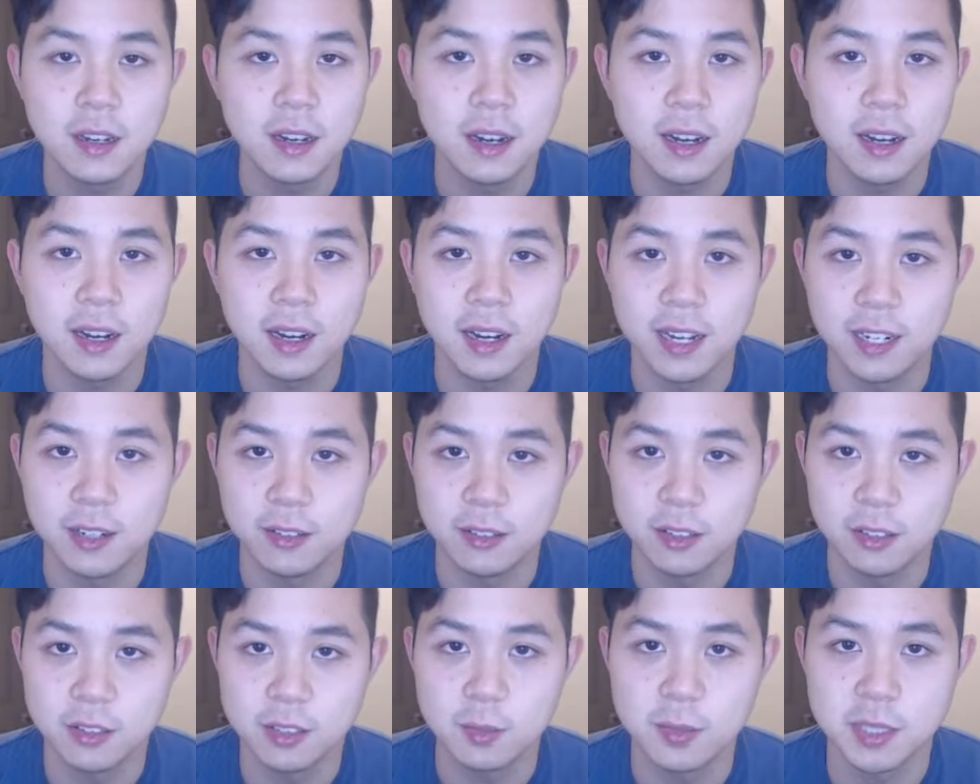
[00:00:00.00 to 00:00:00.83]
I
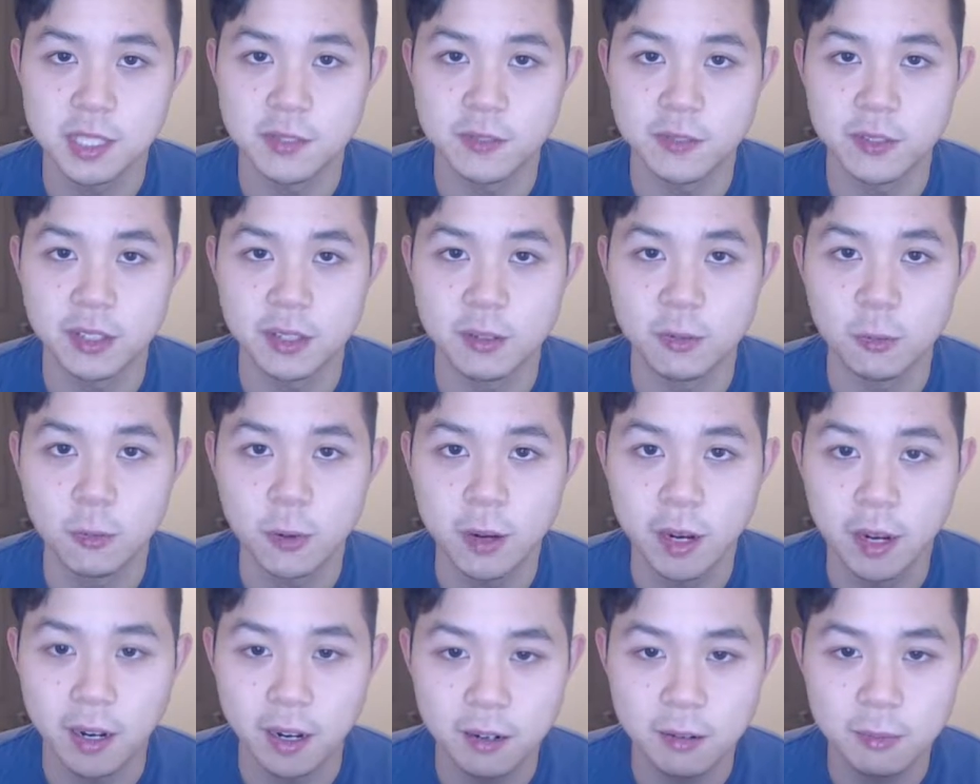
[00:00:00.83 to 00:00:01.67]
don't know specifically
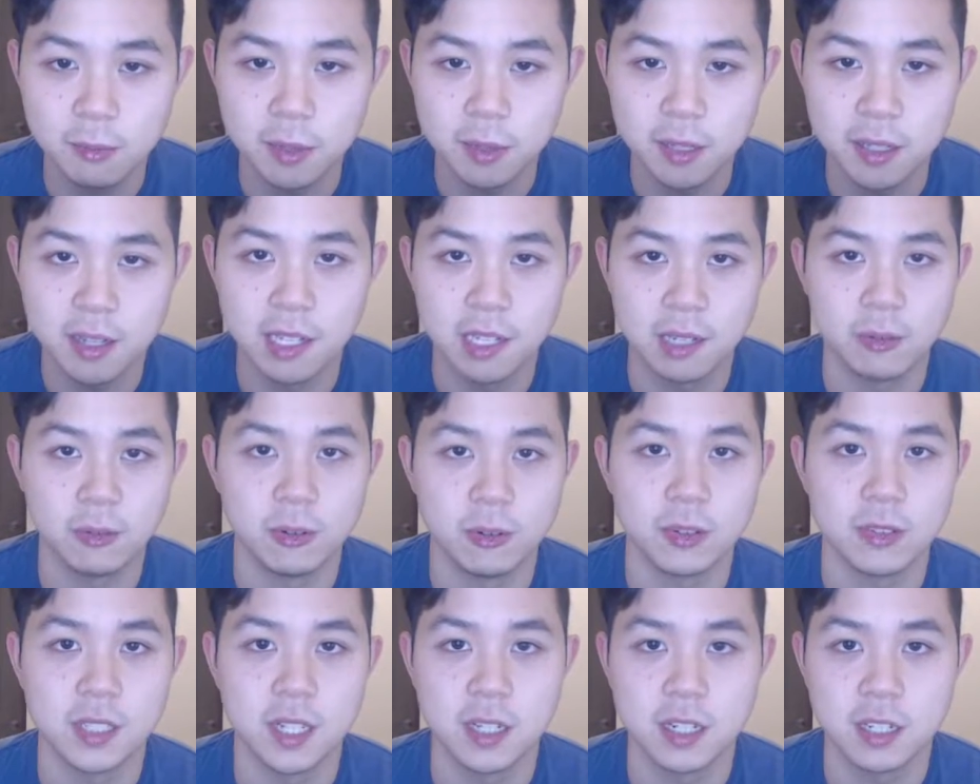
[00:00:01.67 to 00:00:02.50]
where, but they
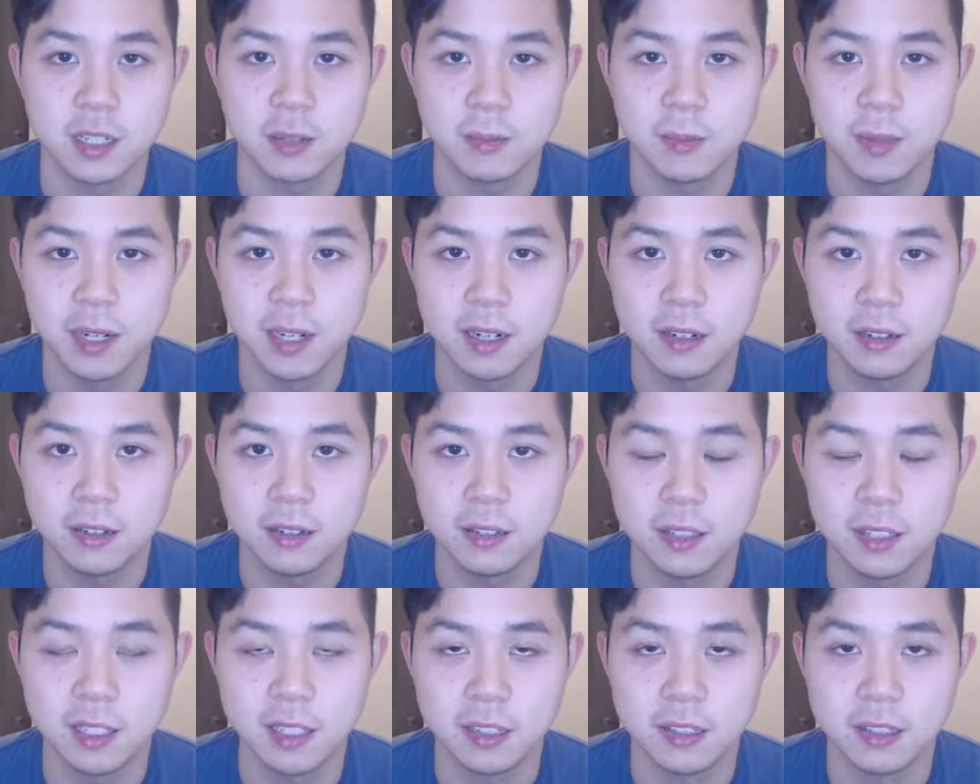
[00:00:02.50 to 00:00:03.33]
will talk
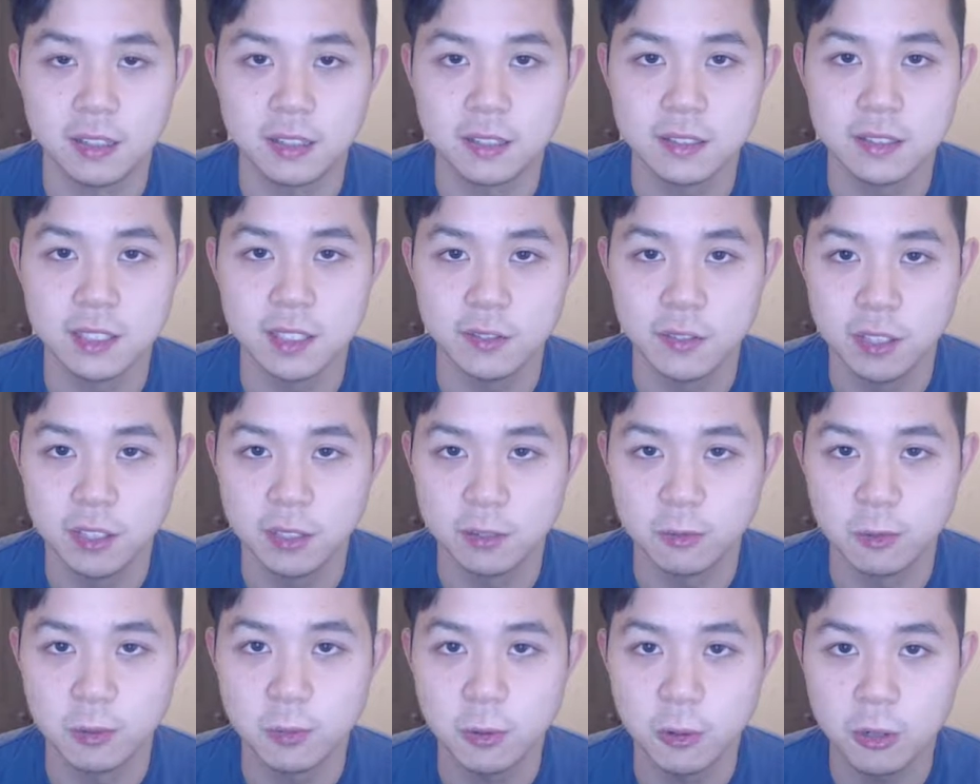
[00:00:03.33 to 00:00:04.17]
about their
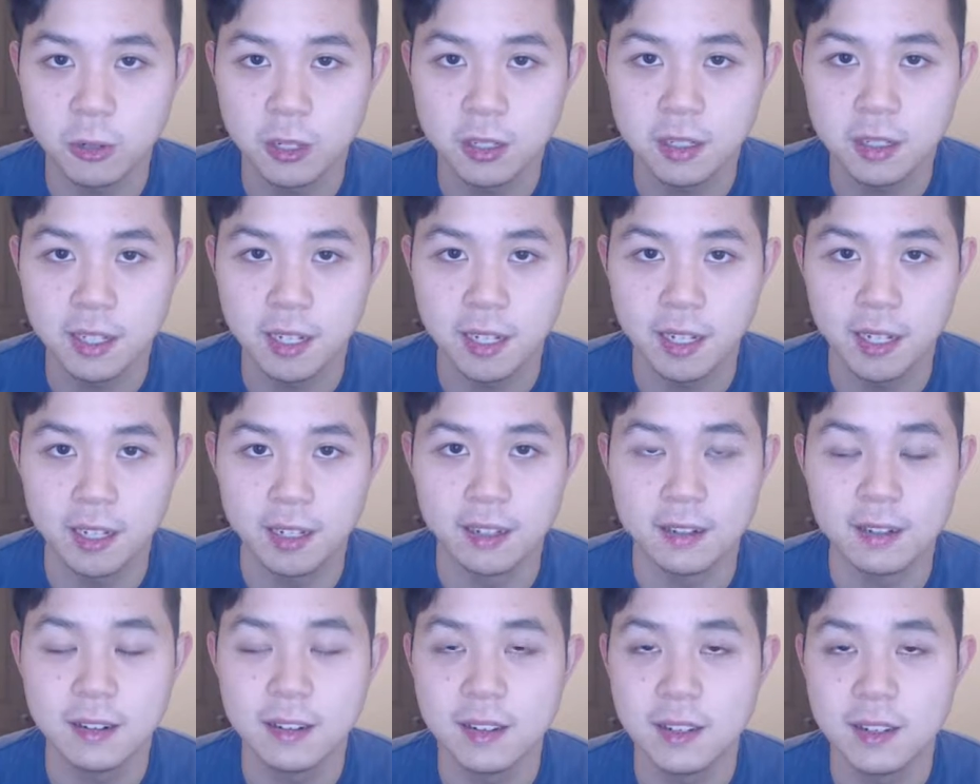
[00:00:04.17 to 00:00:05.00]
dividend report
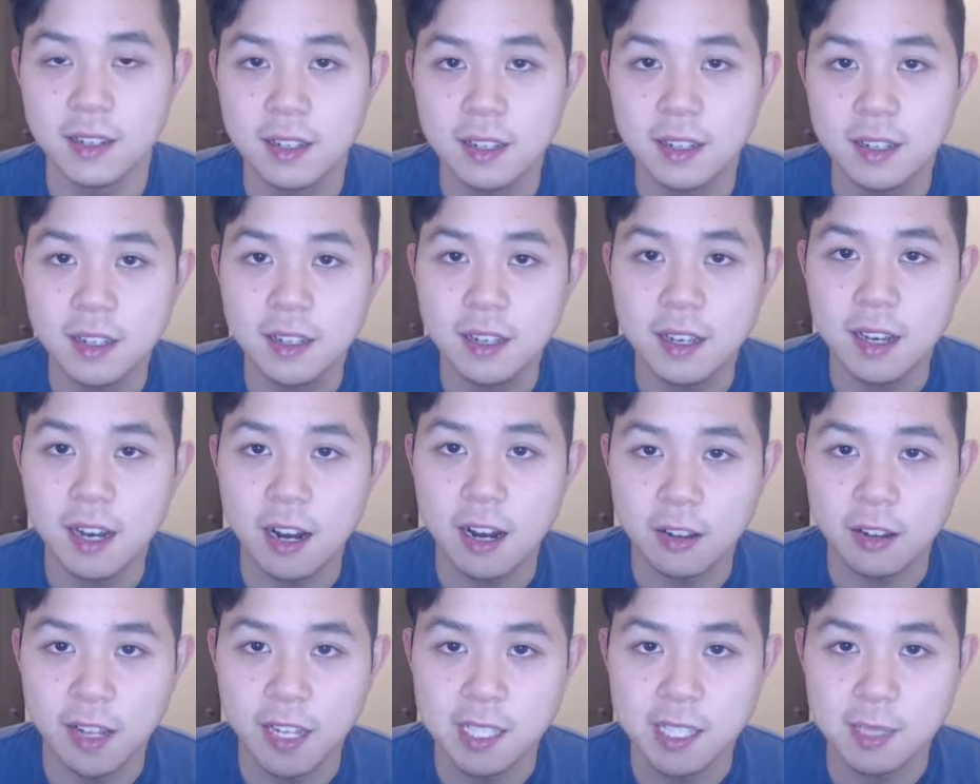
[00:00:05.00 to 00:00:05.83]
and
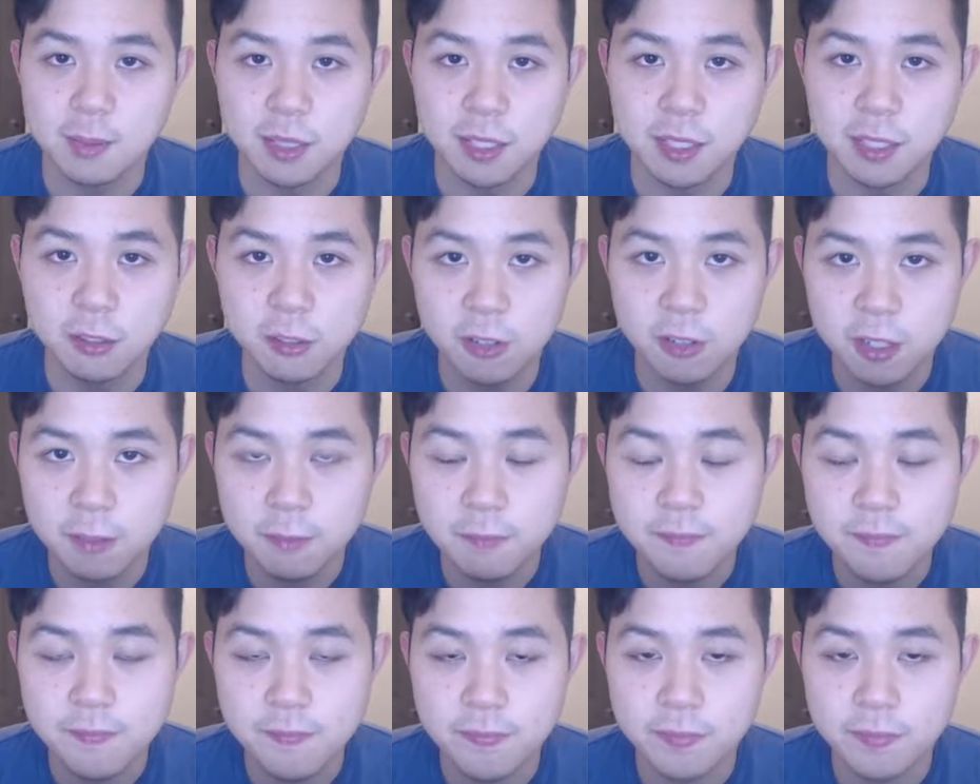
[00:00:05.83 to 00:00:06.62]
how that's been doing.